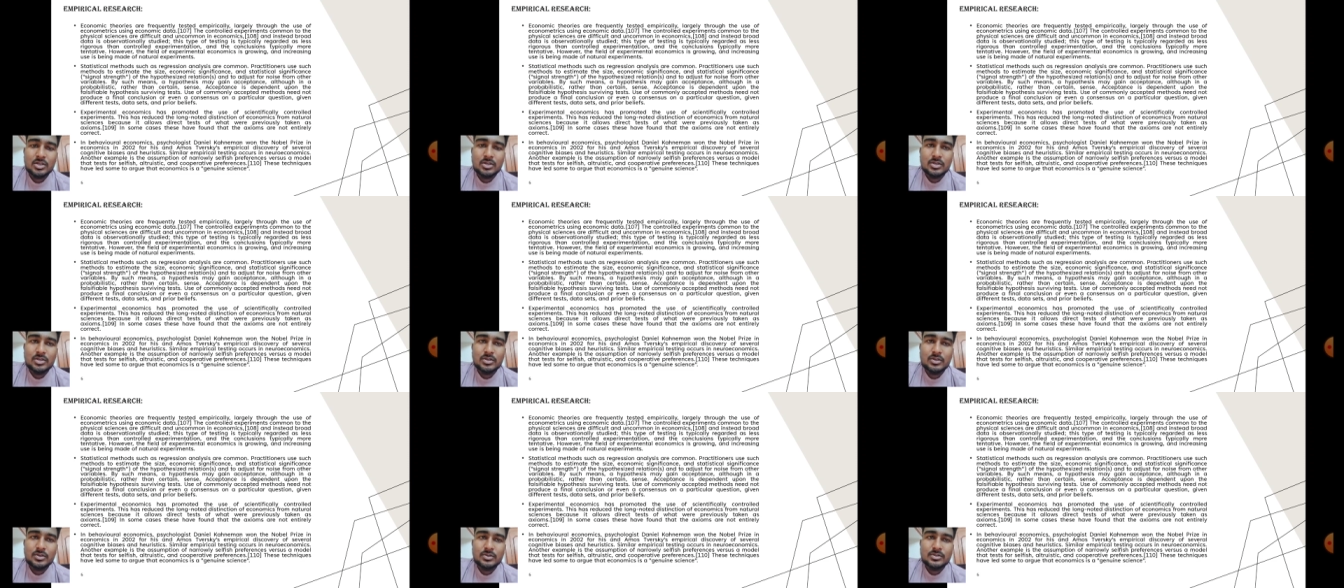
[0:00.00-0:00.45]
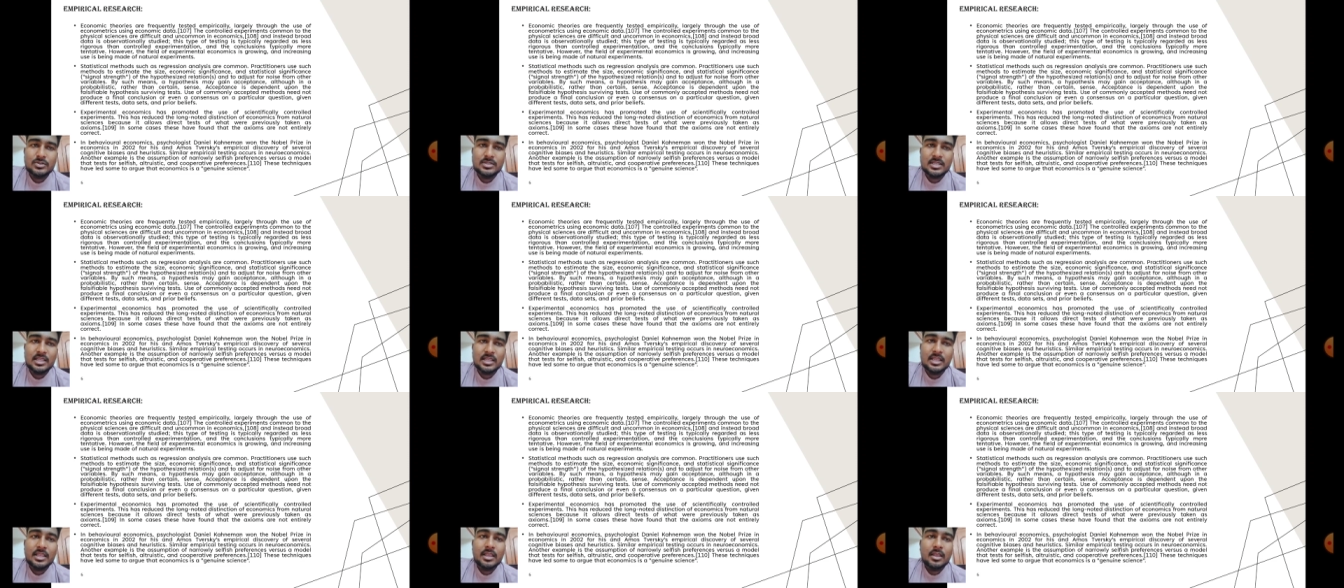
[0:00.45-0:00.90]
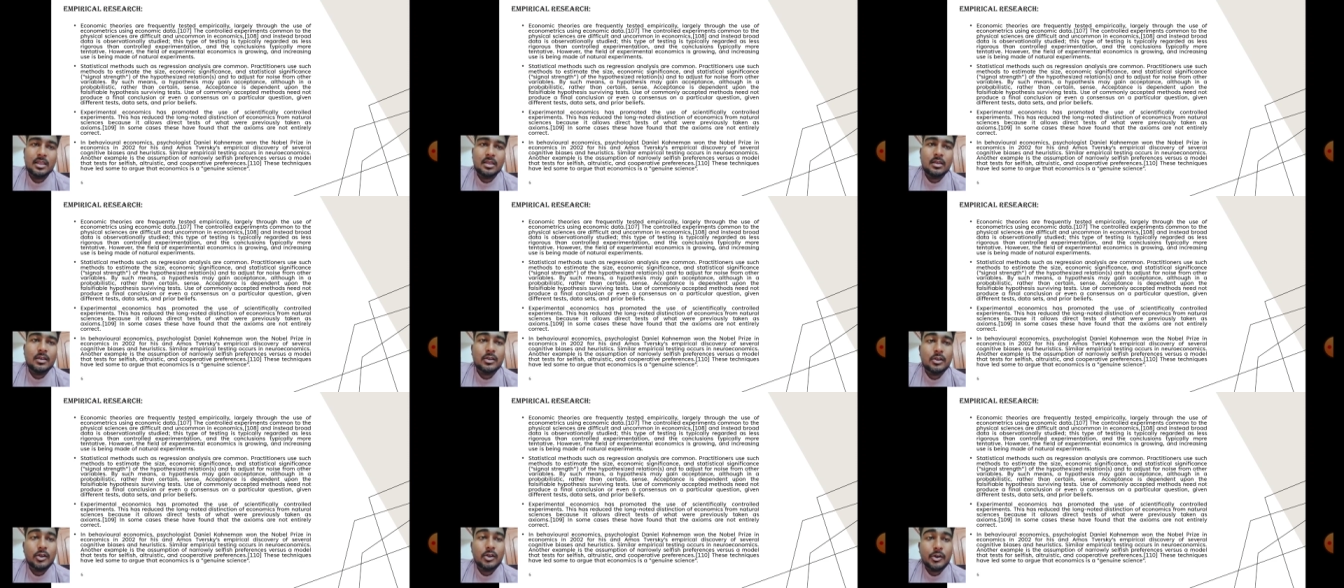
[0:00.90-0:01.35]
using
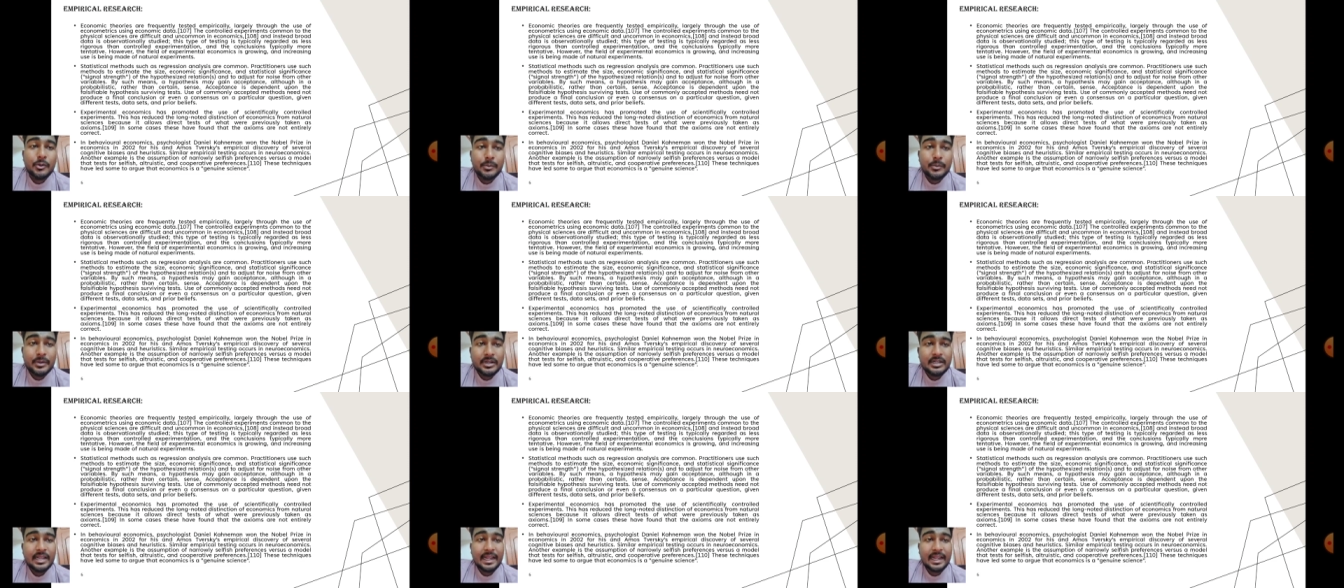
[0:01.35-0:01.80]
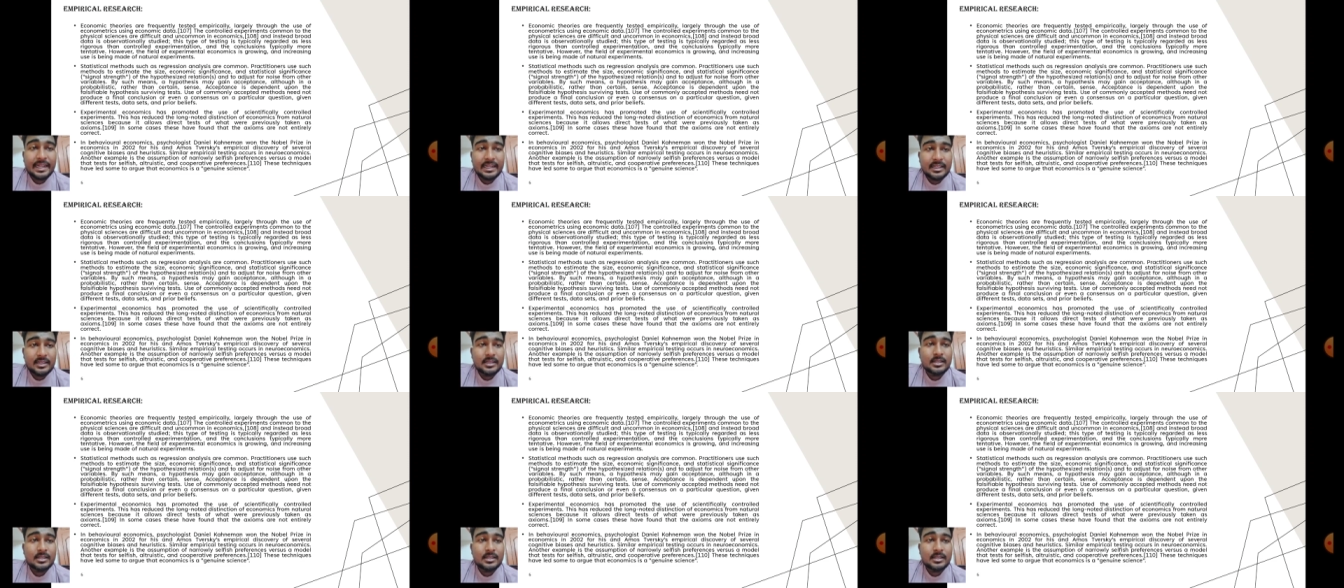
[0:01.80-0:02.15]
economic data.